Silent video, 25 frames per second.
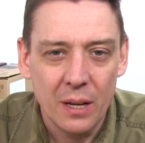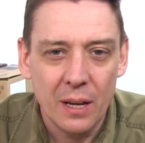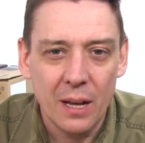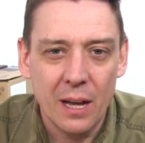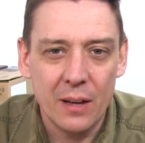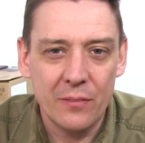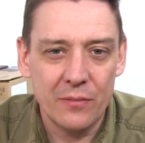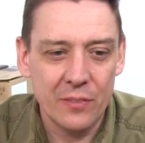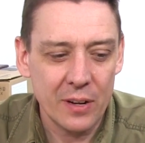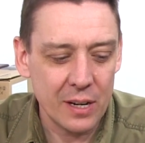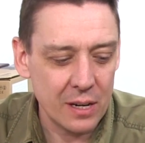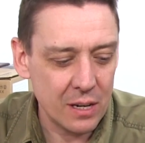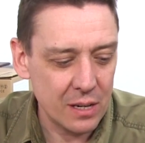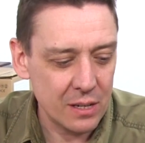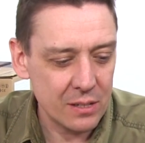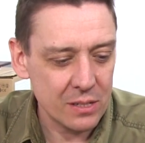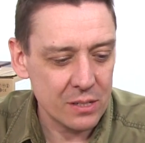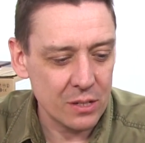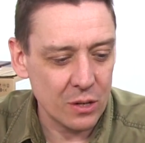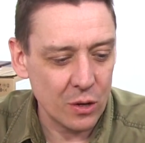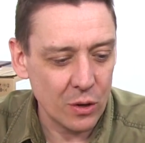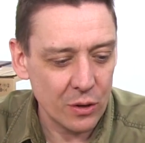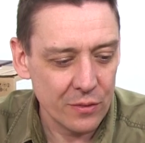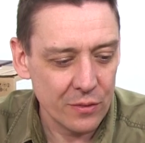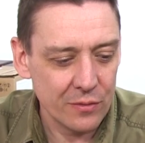It
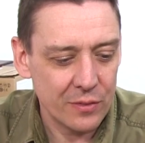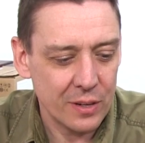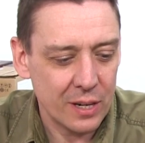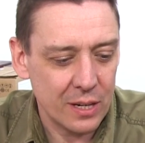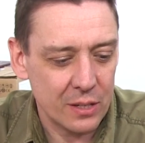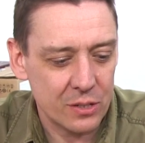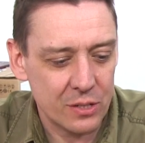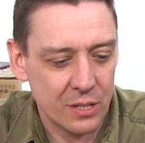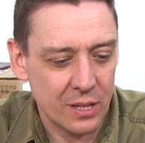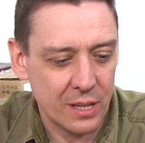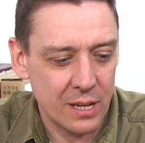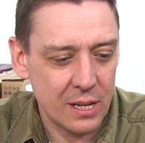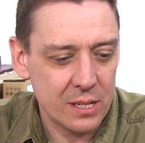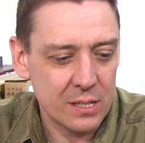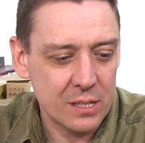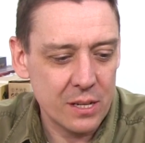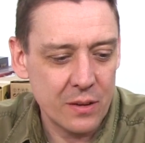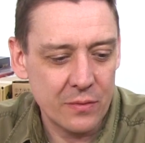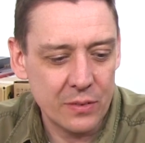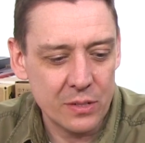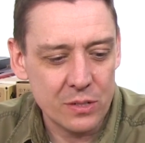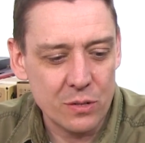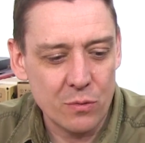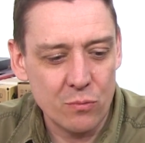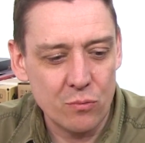adds a of value to the
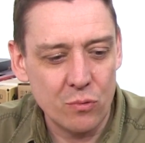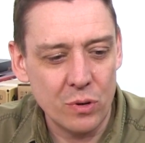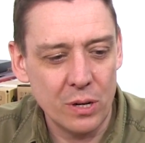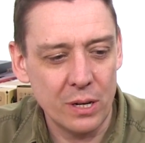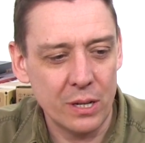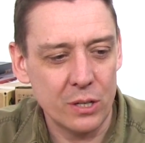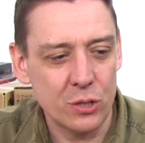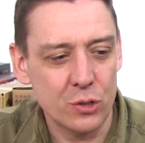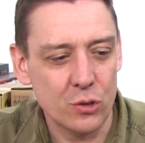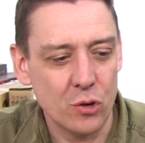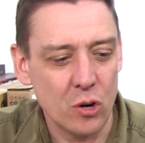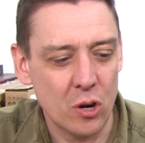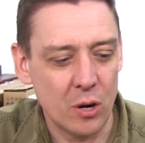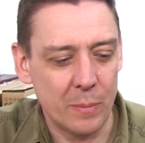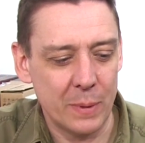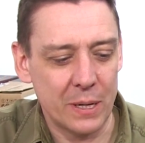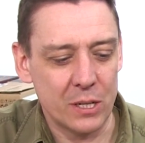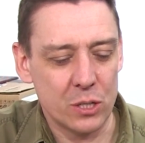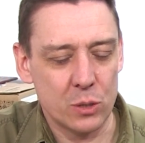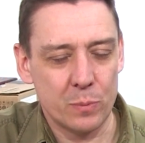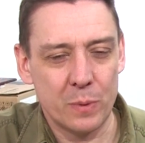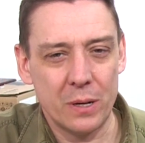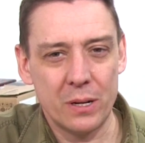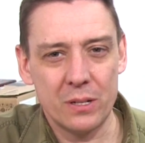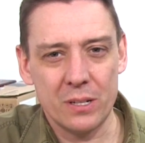S7. It's a really enjoyable
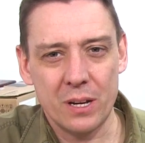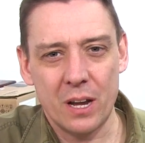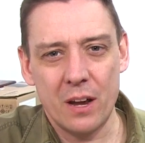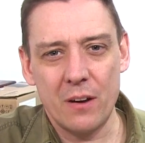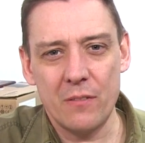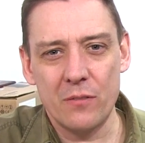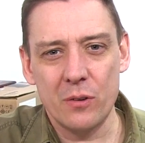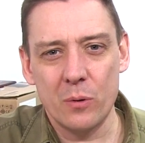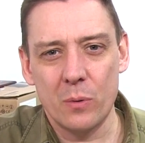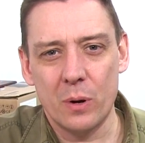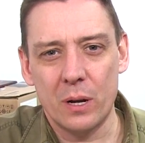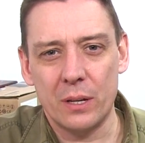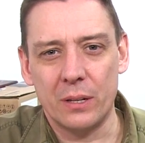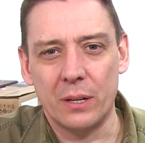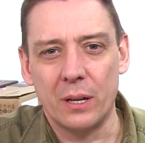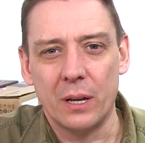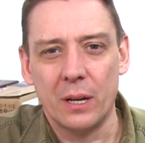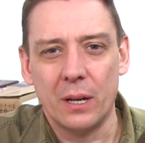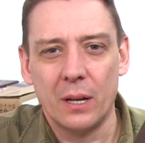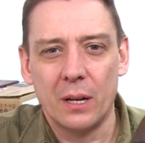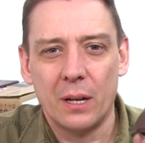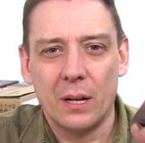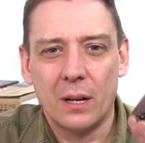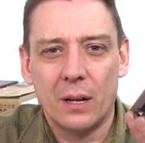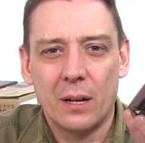experience. Everyone
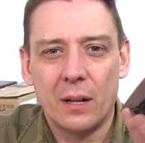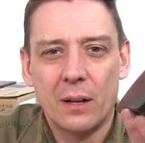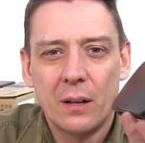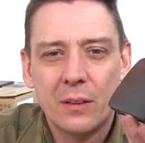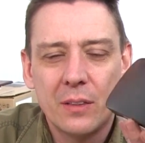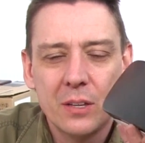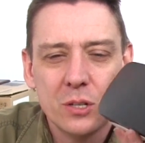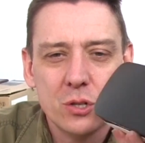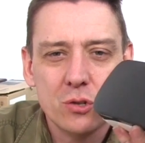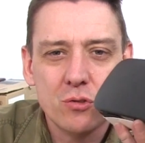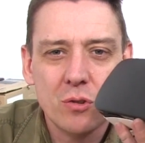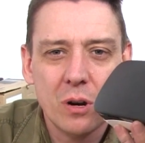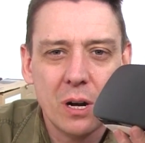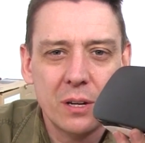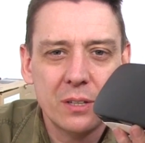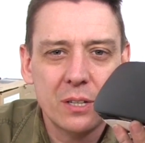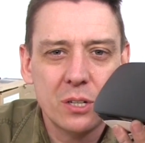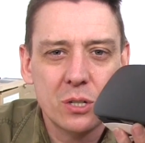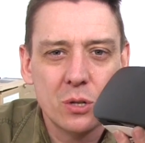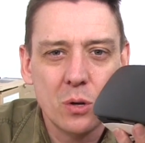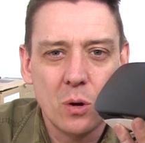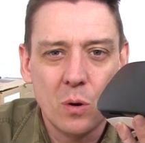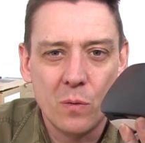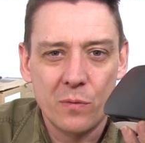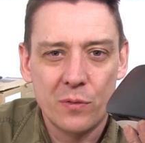that's tried
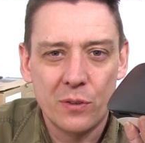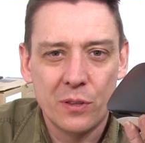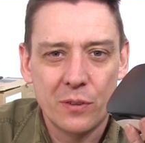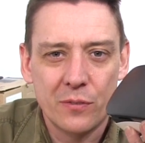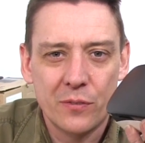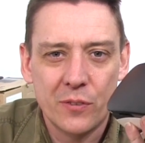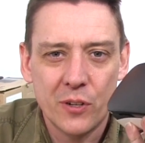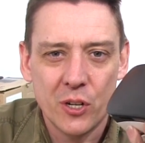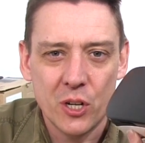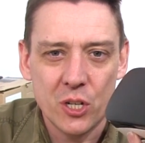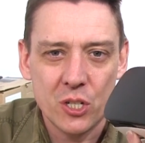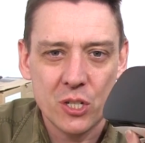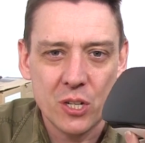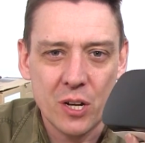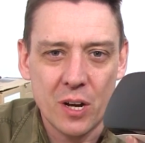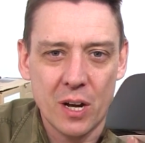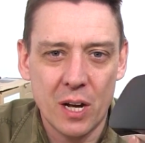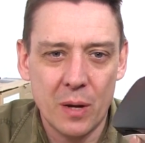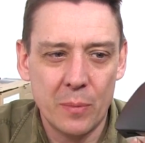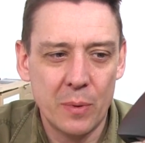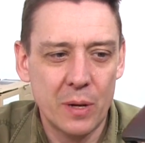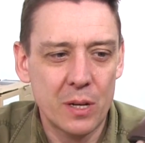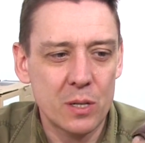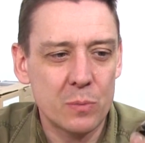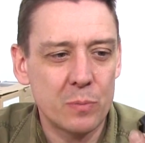this on for the first
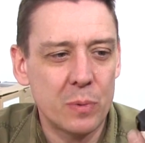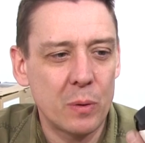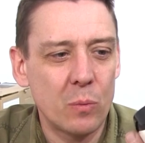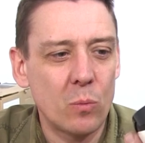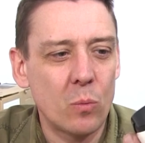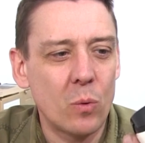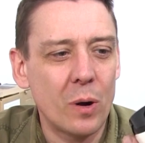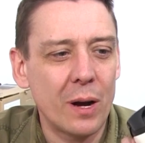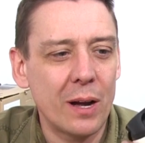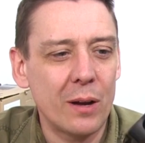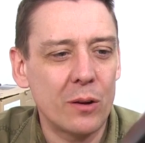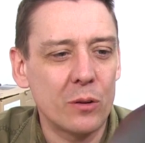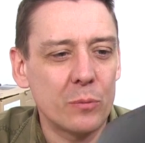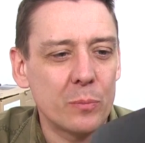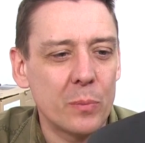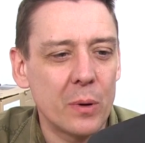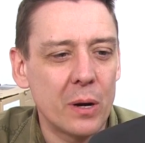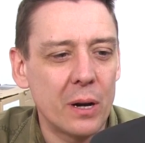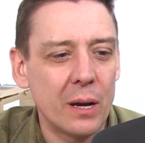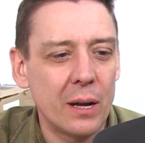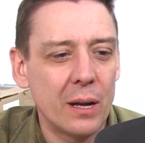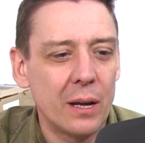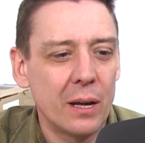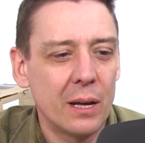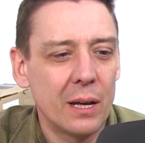time has been wowed
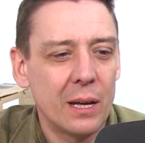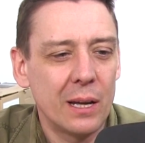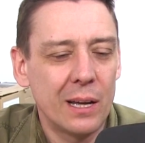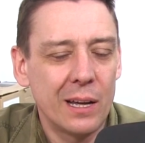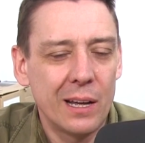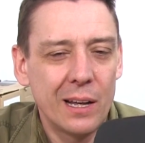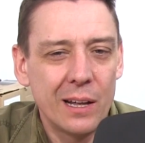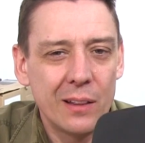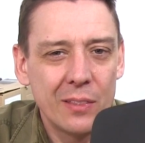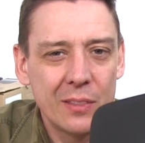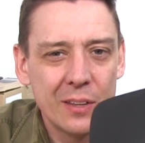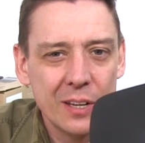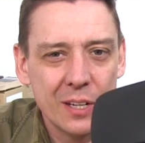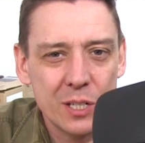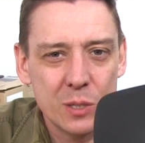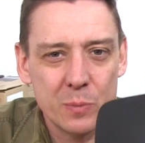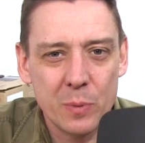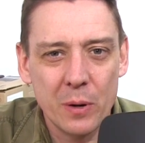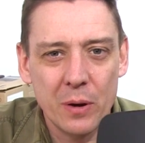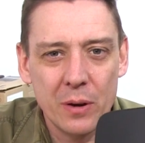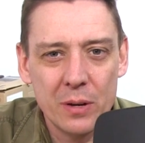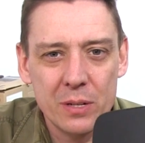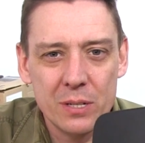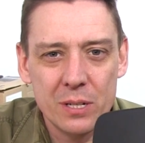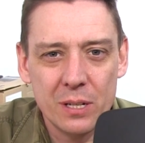by the
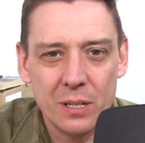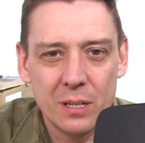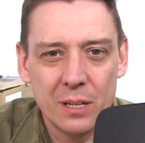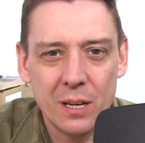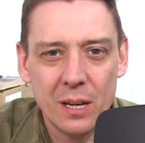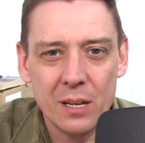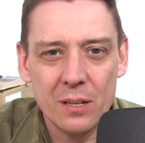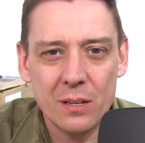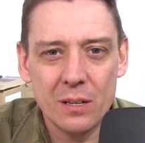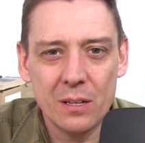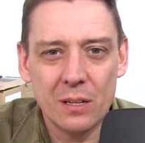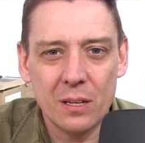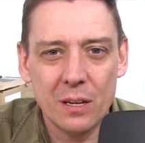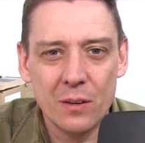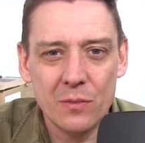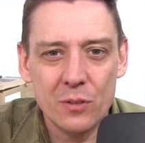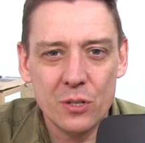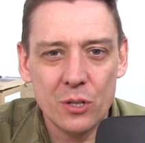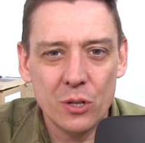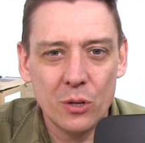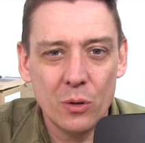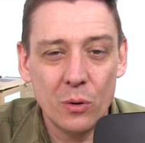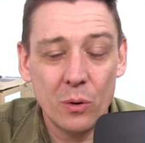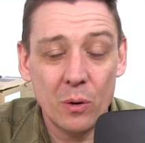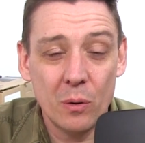experience it
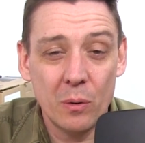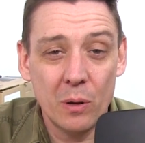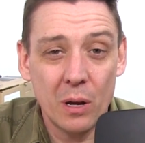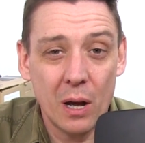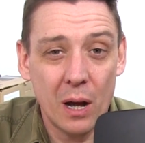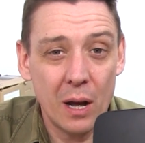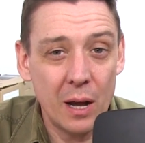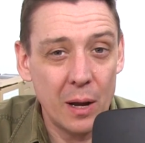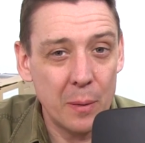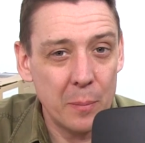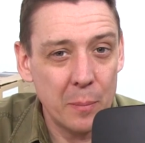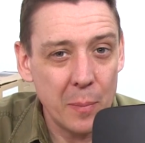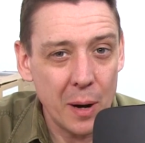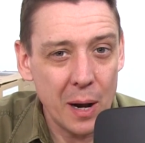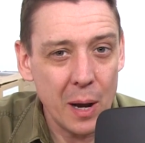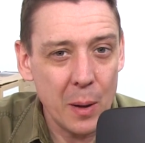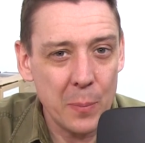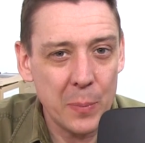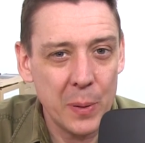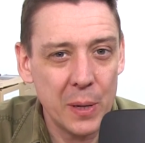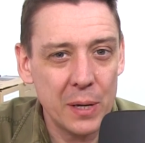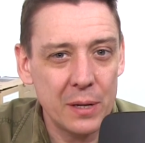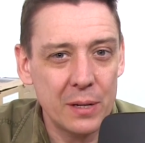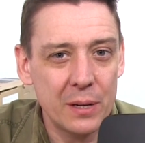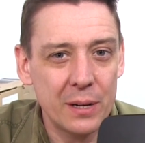gives you. In my
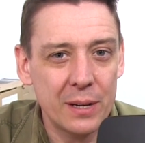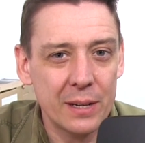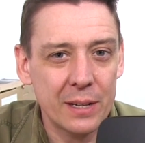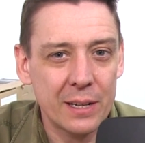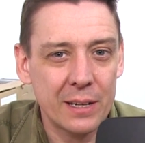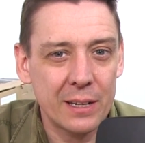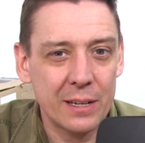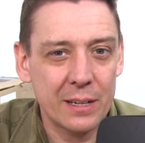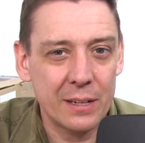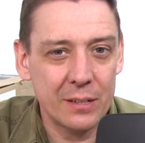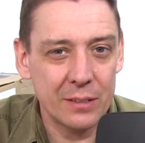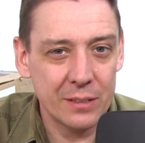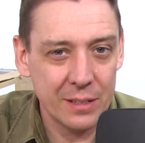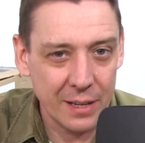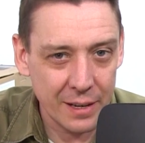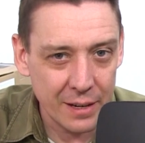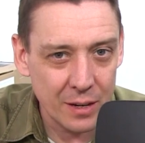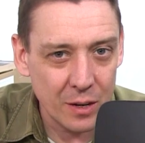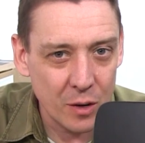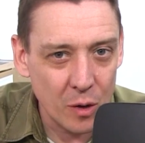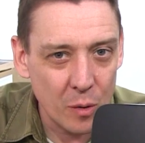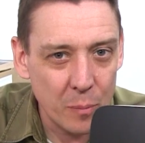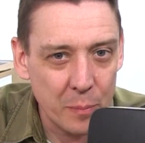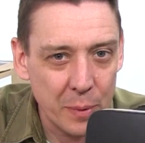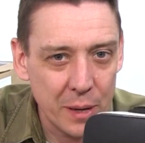opinion, it could get
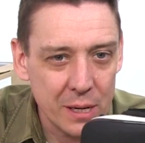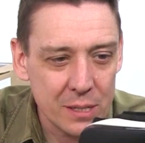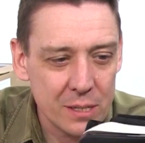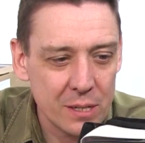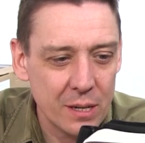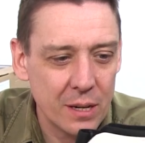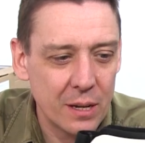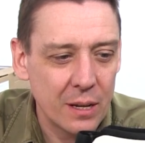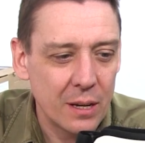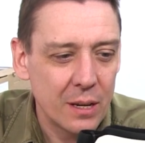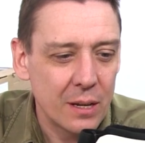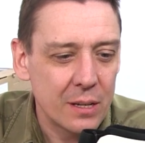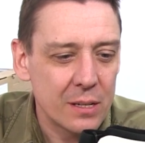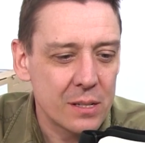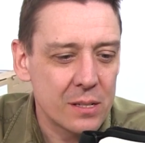a lot better.